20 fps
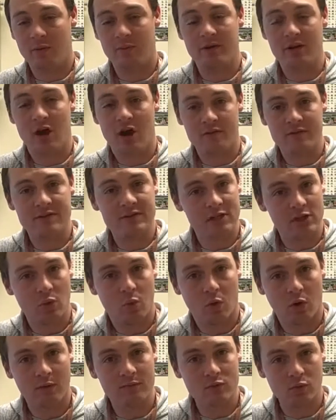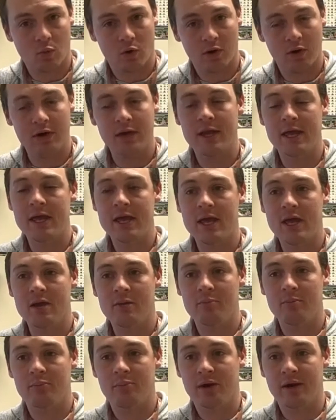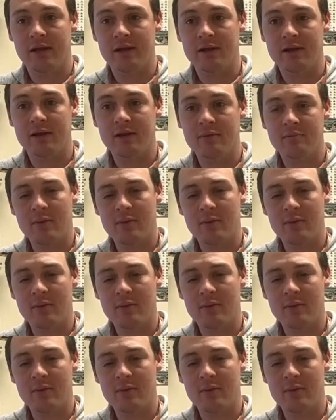I mean, obviously the worms work, but